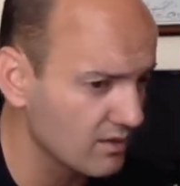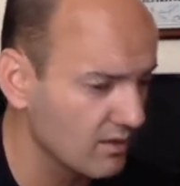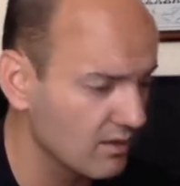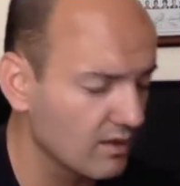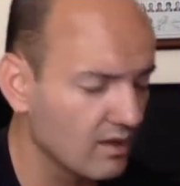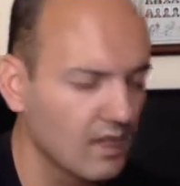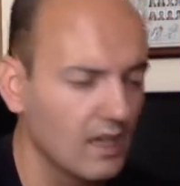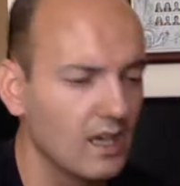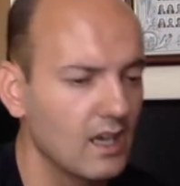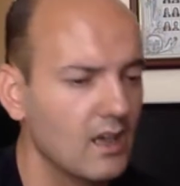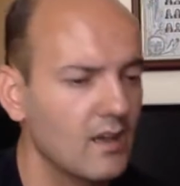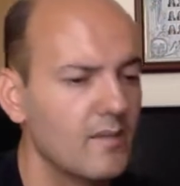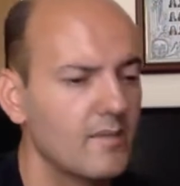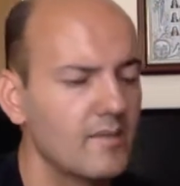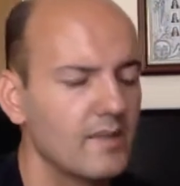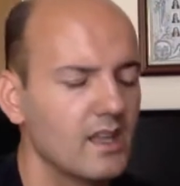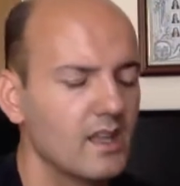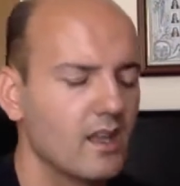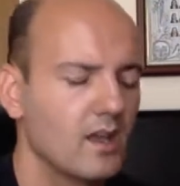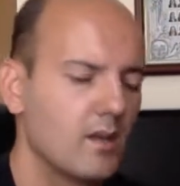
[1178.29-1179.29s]
Okay,
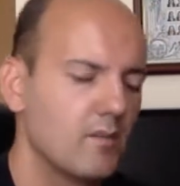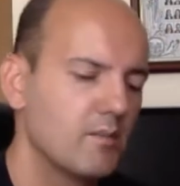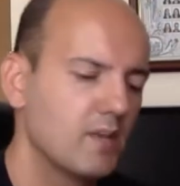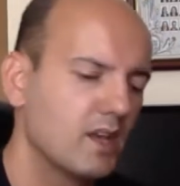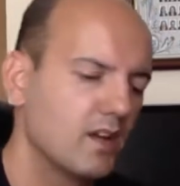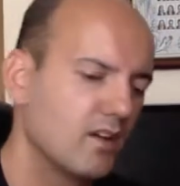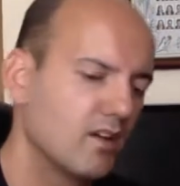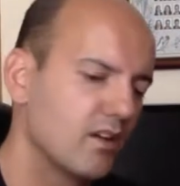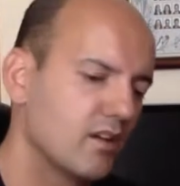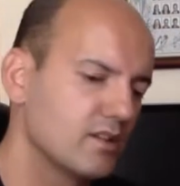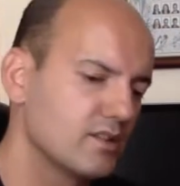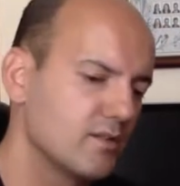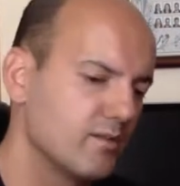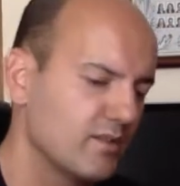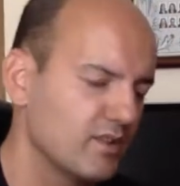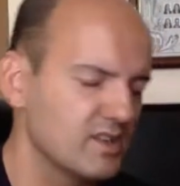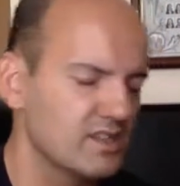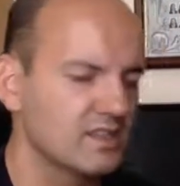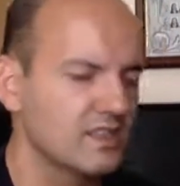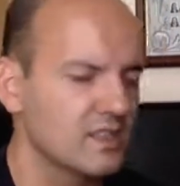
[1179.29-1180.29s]
because
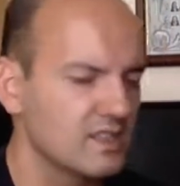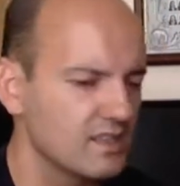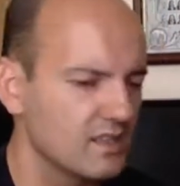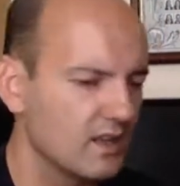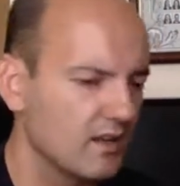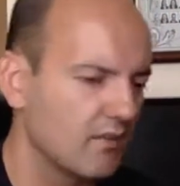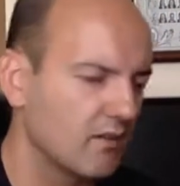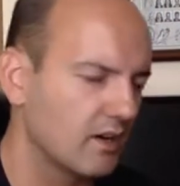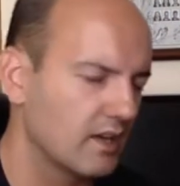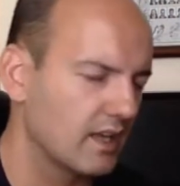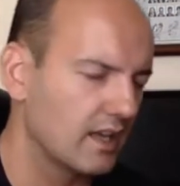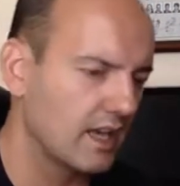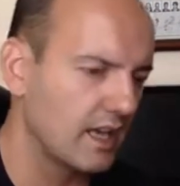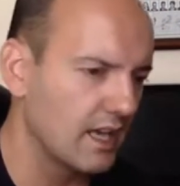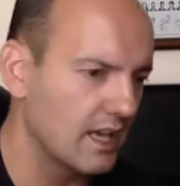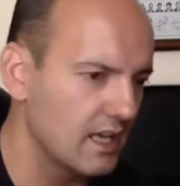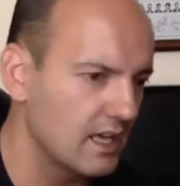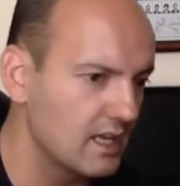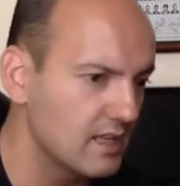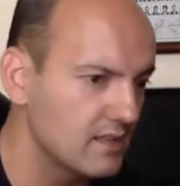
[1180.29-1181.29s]
for instance, in our
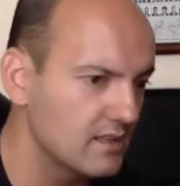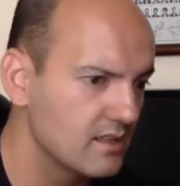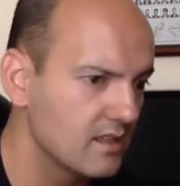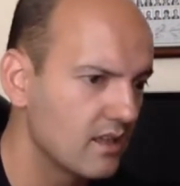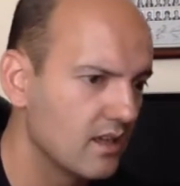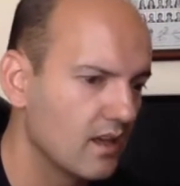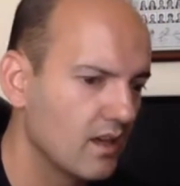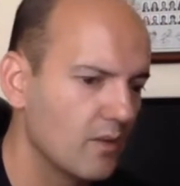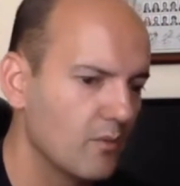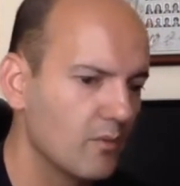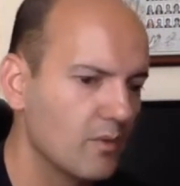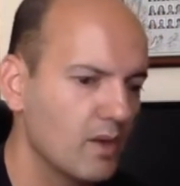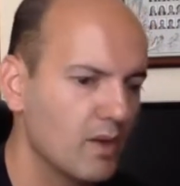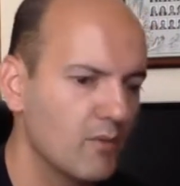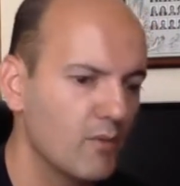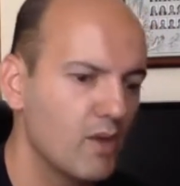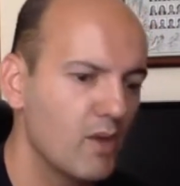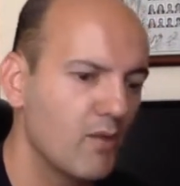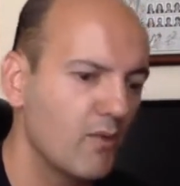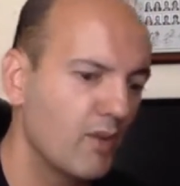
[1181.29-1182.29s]
case, when
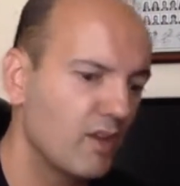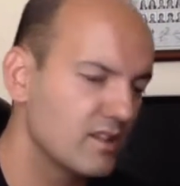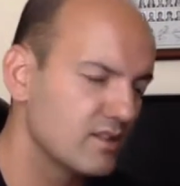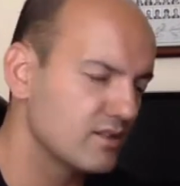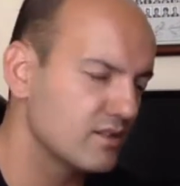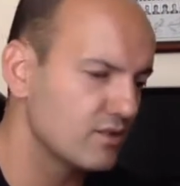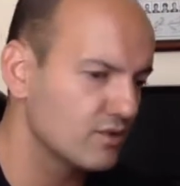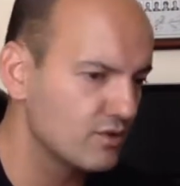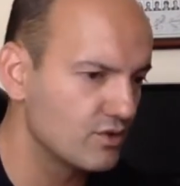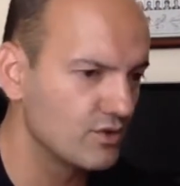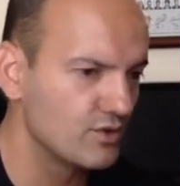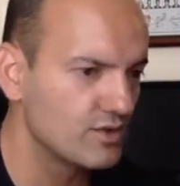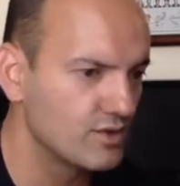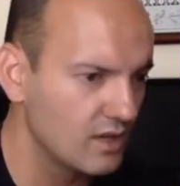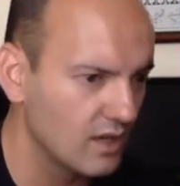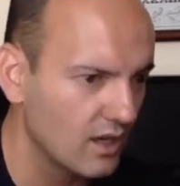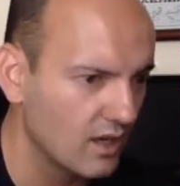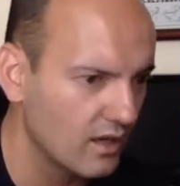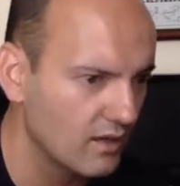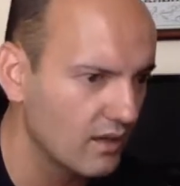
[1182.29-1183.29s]
we went to
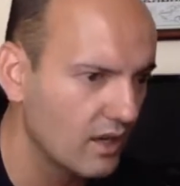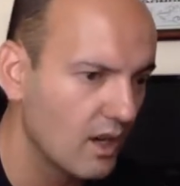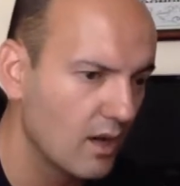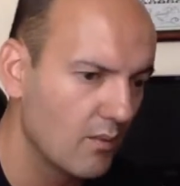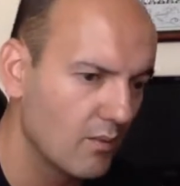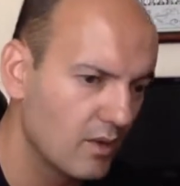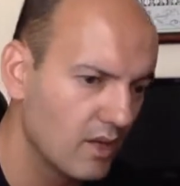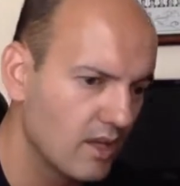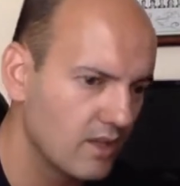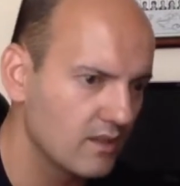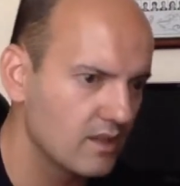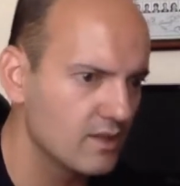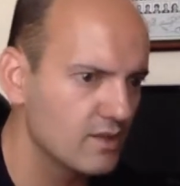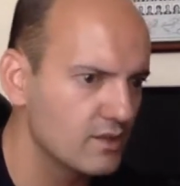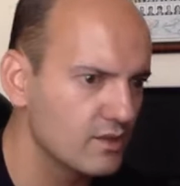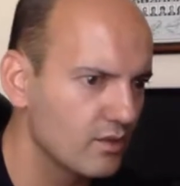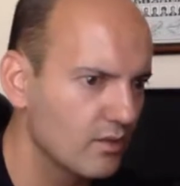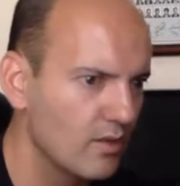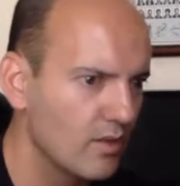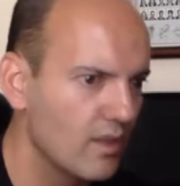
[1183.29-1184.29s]
CERN, we
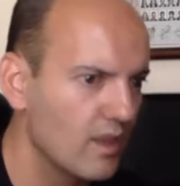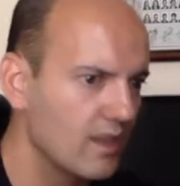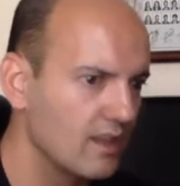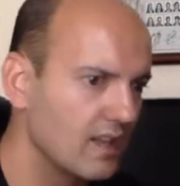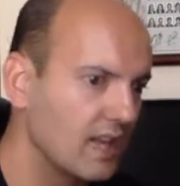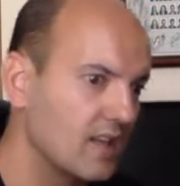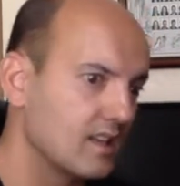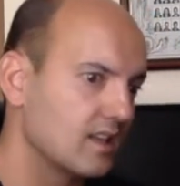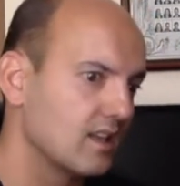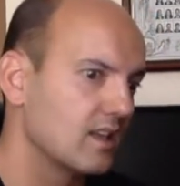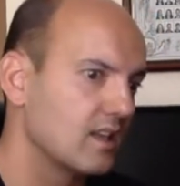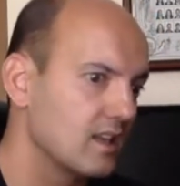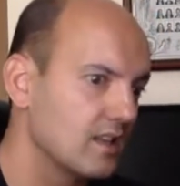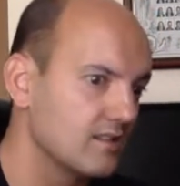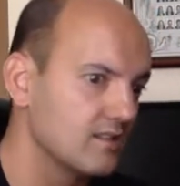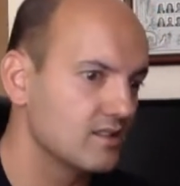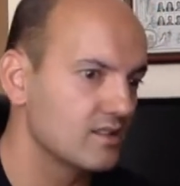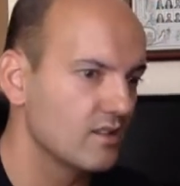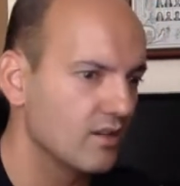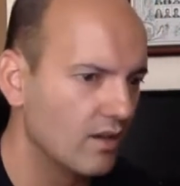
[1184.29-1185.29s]
understood that in
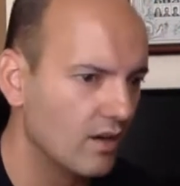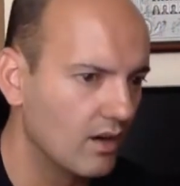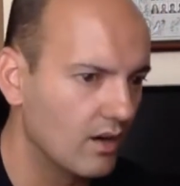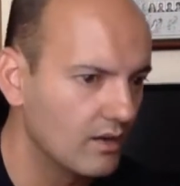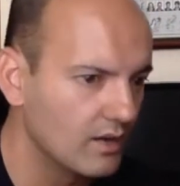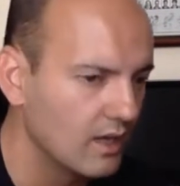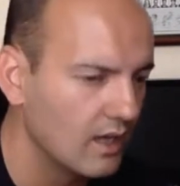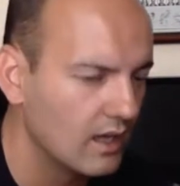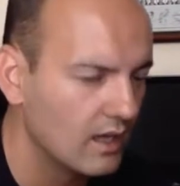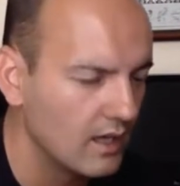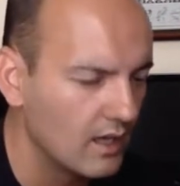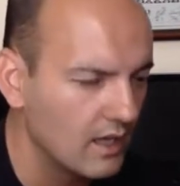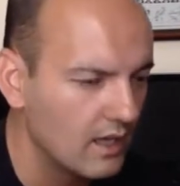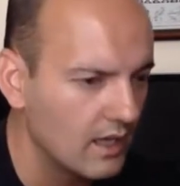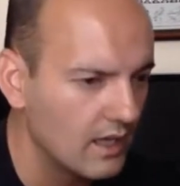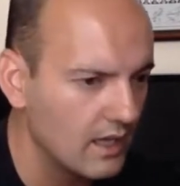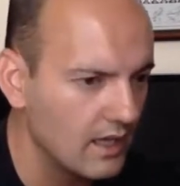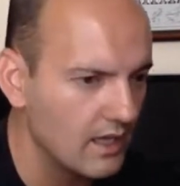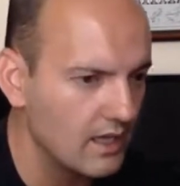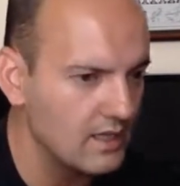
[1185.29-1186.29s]
CERN,
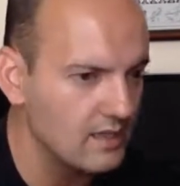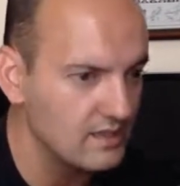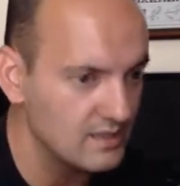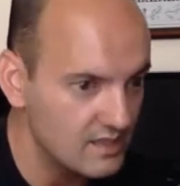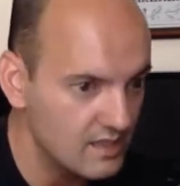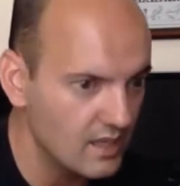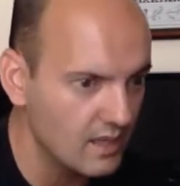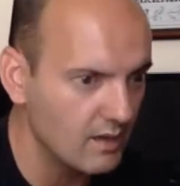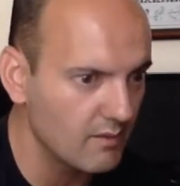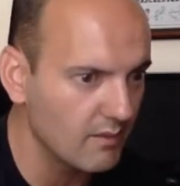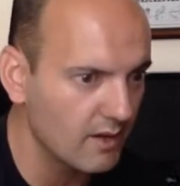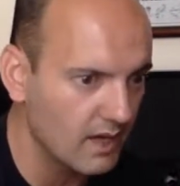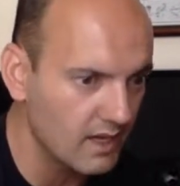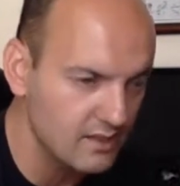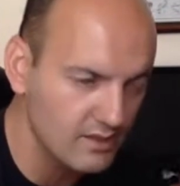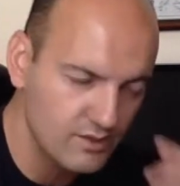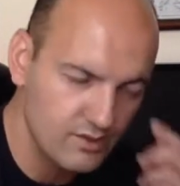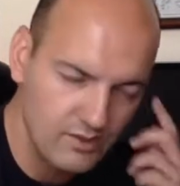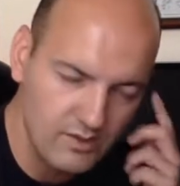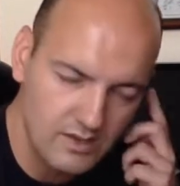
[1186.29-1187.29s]
in Geneva, in
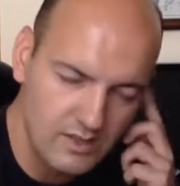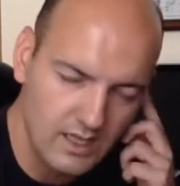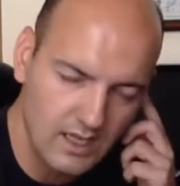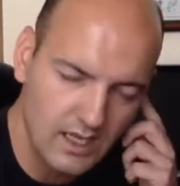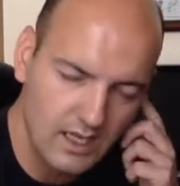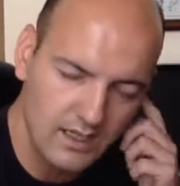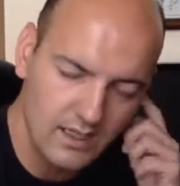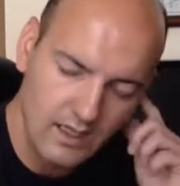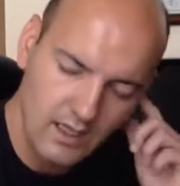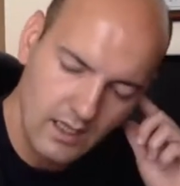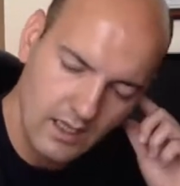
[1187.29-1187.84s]
Switzerland,